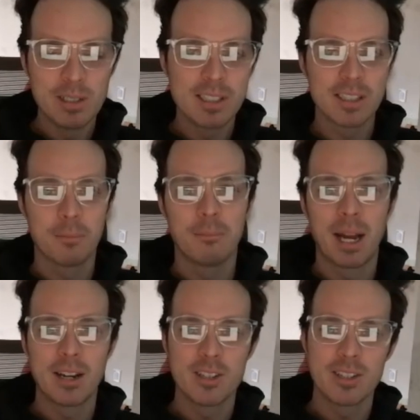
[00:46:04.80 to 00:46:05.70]
something by
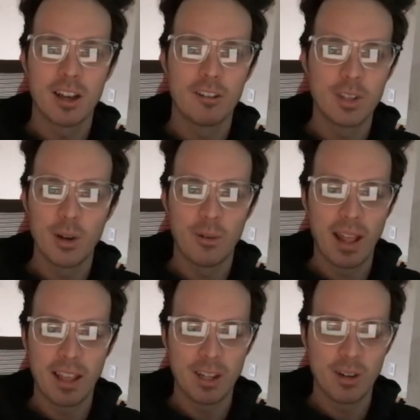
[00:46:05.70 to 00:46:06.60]
yourself, you
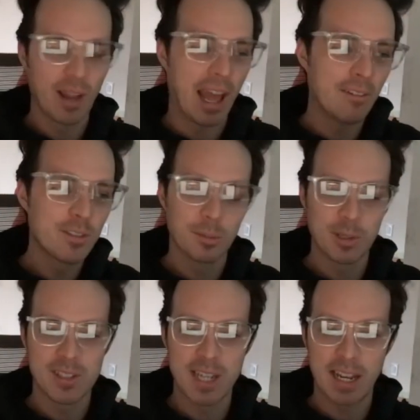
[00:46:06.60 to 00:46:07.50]
don't have someone
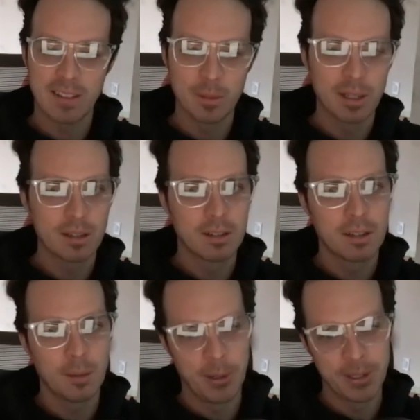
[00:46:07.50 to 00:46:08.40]
standing there like,
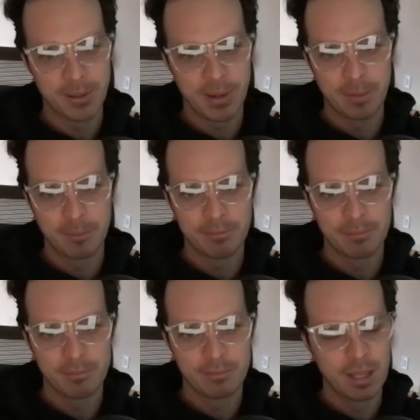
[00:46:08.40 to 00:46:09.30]
come on, Graham.
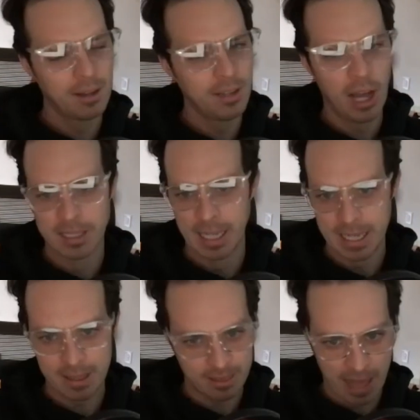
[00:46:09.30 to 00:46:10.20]
Not
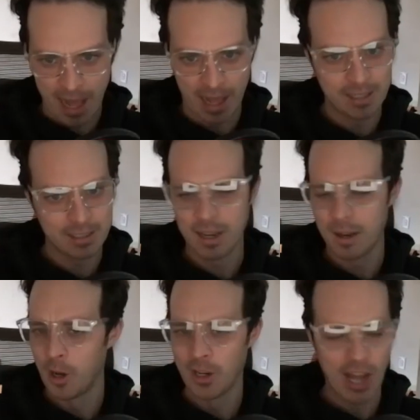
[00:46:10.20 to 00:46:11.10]
like that. Come
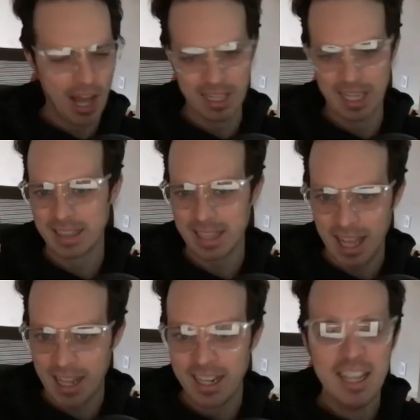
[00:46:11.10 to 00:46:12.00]
on, not like
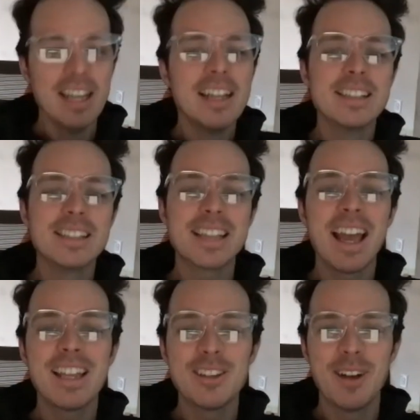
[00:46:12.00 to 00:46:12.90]
that.
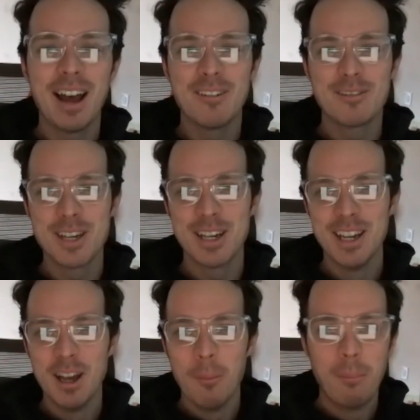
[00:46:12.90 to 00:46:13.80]
Instead, you have the
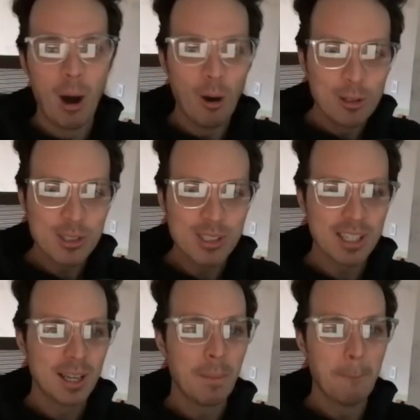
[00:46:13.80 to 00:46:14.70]
post
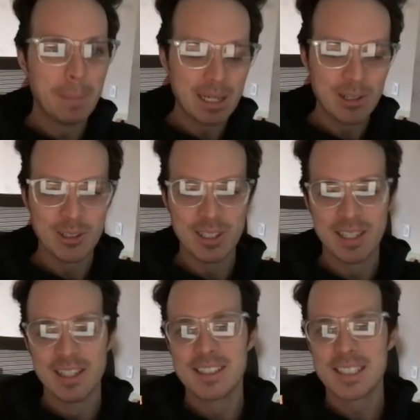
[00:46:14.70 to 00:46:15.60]
build
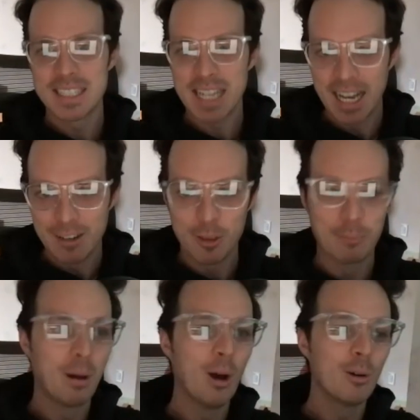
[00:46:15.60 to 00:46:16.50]
stuff, the
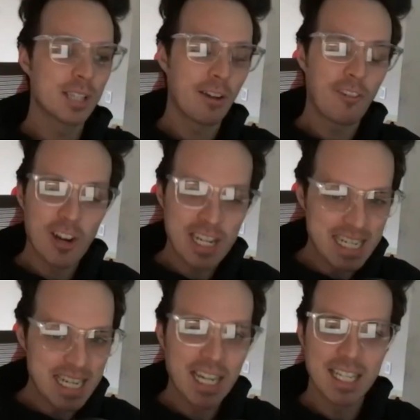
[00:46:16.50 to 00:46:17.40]
post I've already
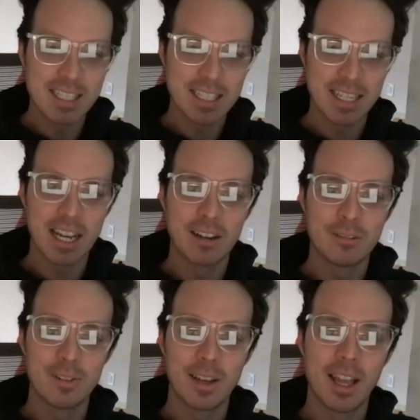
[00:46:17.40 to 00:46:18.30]
done it stuff,
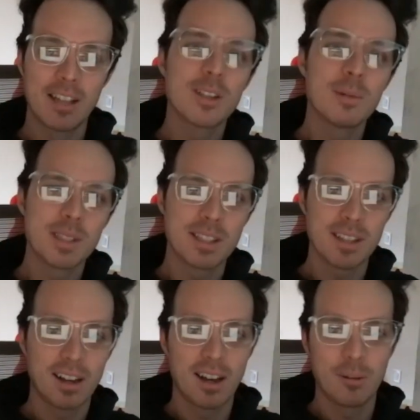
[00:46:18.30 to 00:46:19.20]
and someone says,
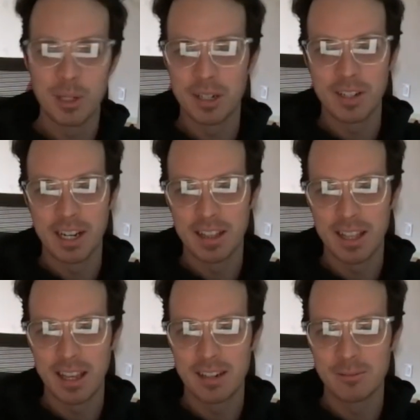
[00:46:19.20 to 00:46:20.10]
I wouldn't have done it
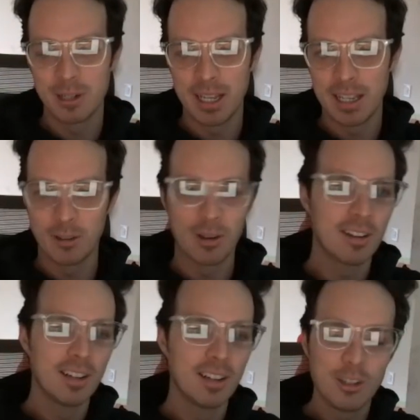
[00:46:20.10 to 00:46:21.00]
that way, or
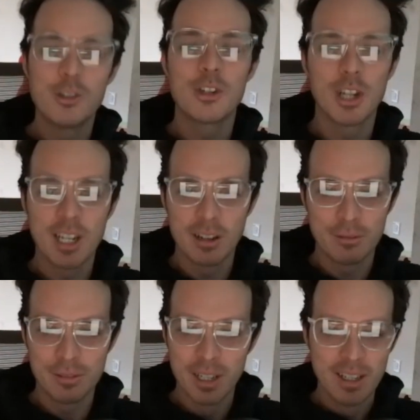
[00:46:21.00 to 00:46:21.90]
you shouldn't
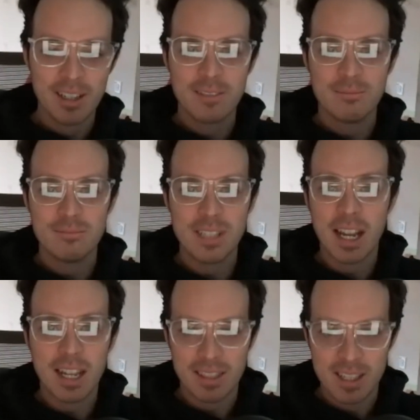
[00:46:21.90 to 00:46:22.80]
have done
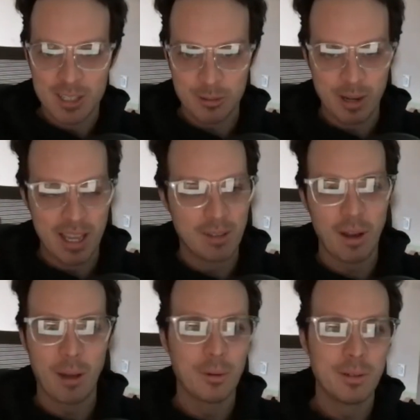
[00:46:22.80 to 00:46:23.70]
it this way.
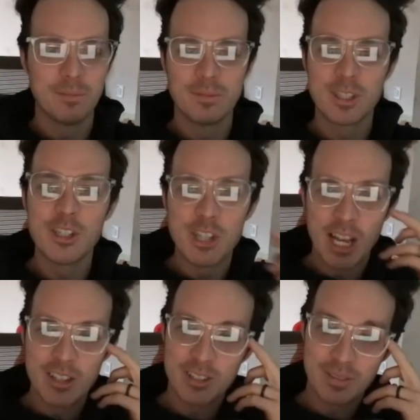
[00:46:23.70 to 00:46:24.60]
I would
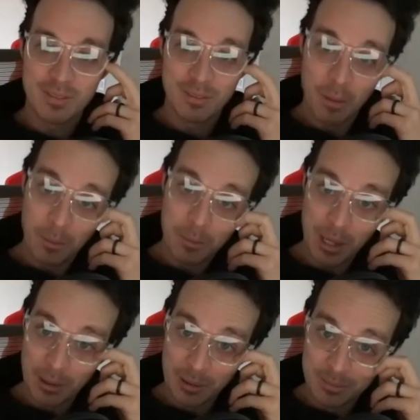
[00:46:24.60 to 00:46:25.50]
suggest, you
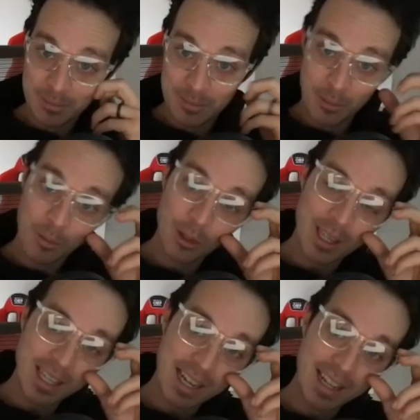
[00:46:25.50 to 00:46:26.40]
know,
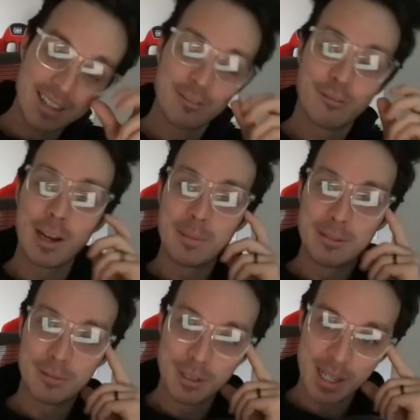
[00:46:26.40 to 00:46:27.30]
looking at framing
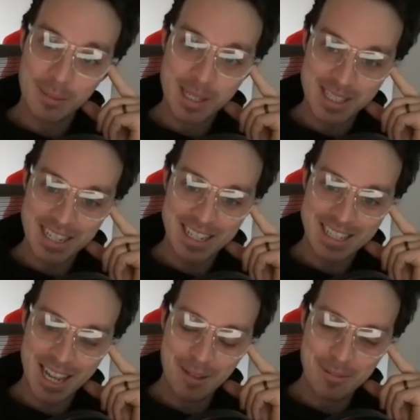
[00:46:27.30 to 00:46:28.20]
for dummies next
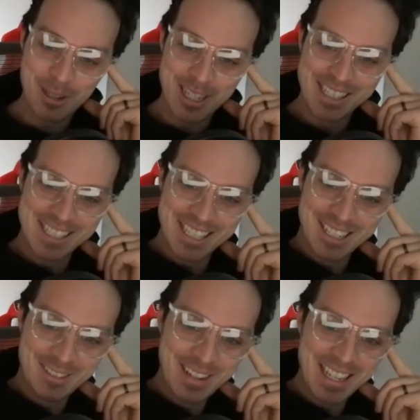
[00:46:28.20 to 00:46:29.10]
time you
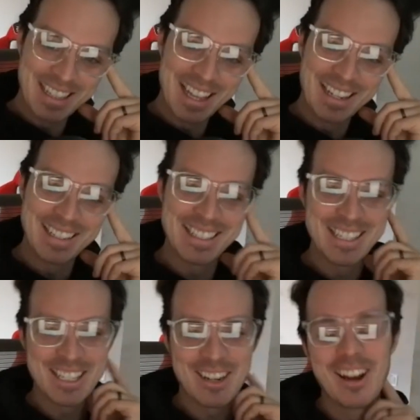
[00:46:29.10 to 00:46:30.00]
consider making that
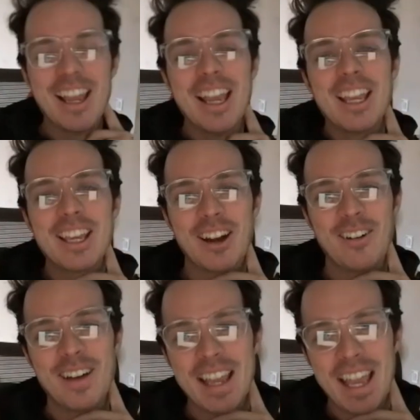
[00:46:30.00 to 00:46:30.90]
decision, or,
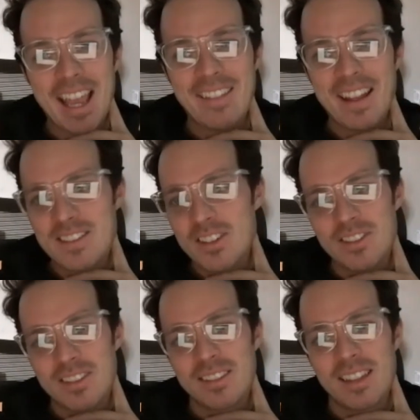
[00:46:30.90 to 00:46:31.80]
and that's
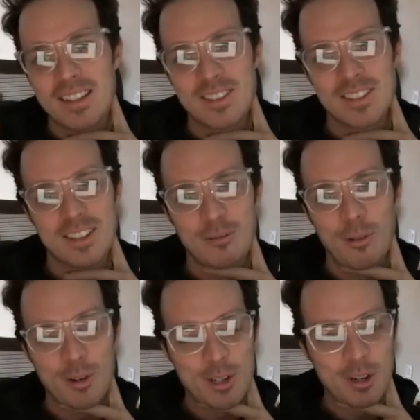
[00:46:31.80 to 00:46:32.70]
just
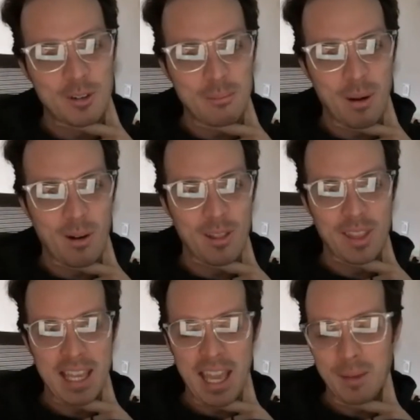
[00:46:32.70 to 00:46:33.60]
unfortunately part of the
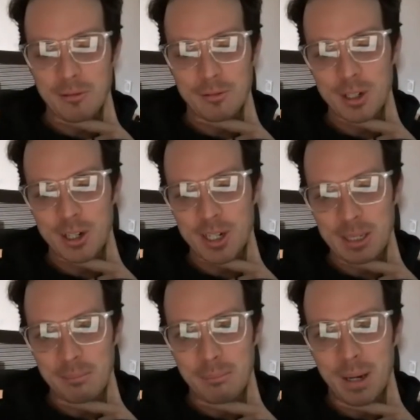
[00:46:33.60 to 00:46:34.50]
game of
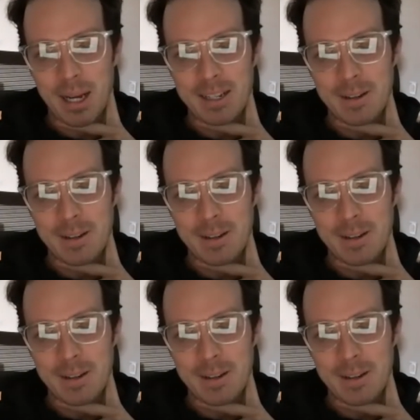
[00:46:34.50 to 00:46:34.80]
learning. But